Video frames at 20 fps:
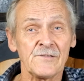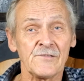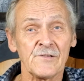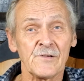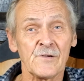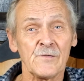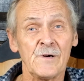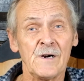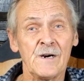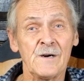
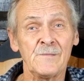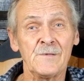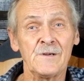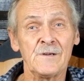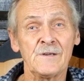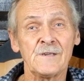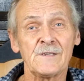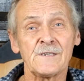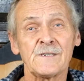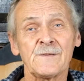
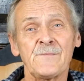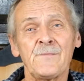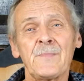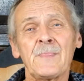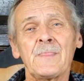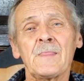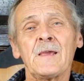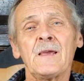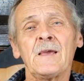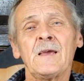requirements.
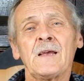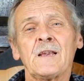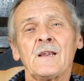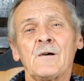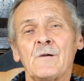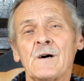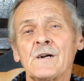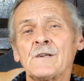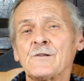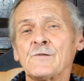
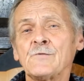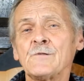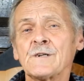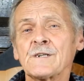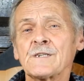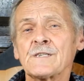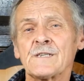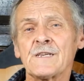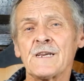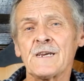Now, I do
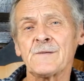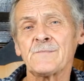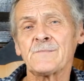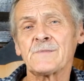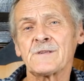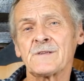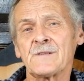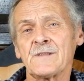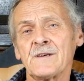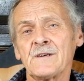
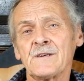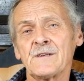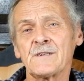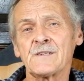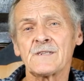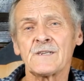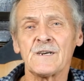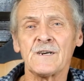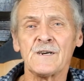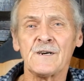accept
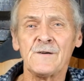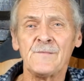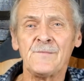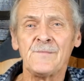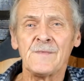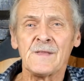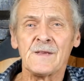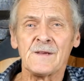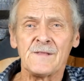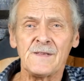that um,
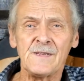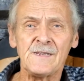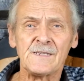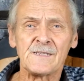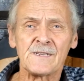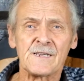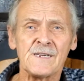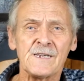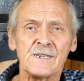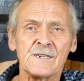
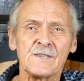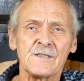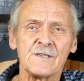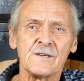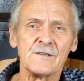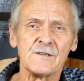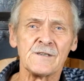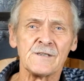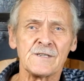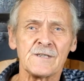these kits
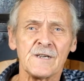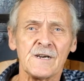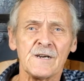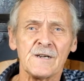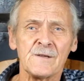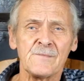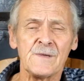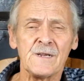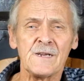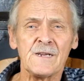are
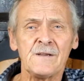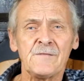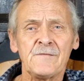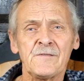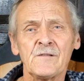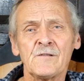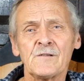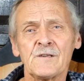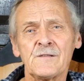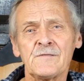designed mainly
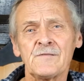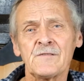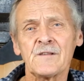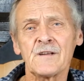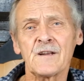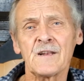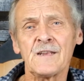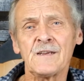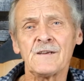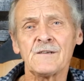for a
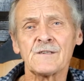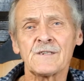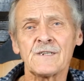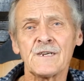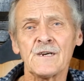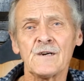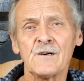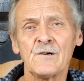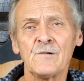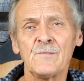different
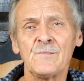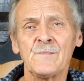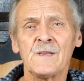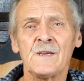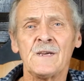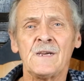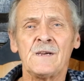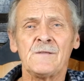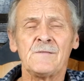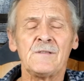clientele,
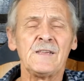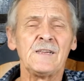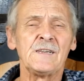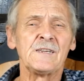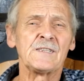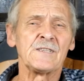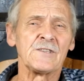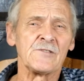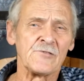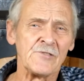for the
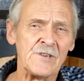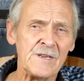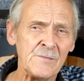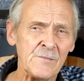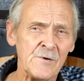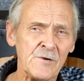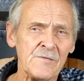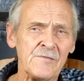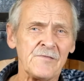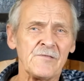extreme
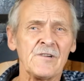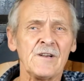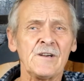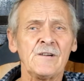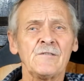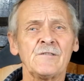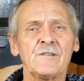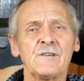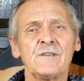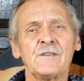
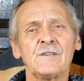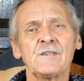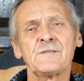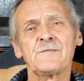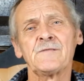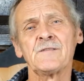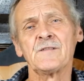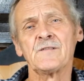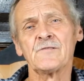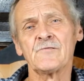off-roaders,
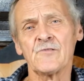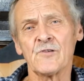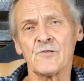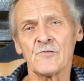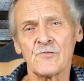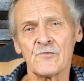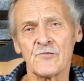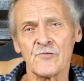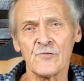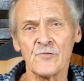for the
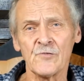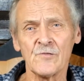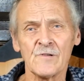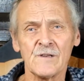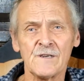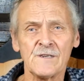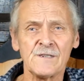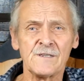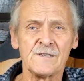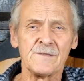rock
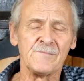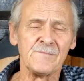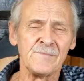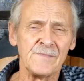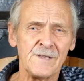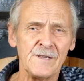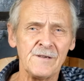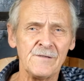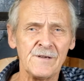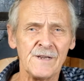crawlers,
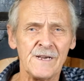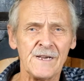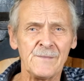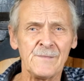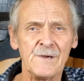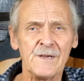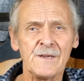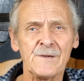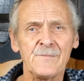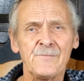you name
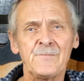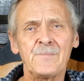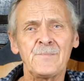it,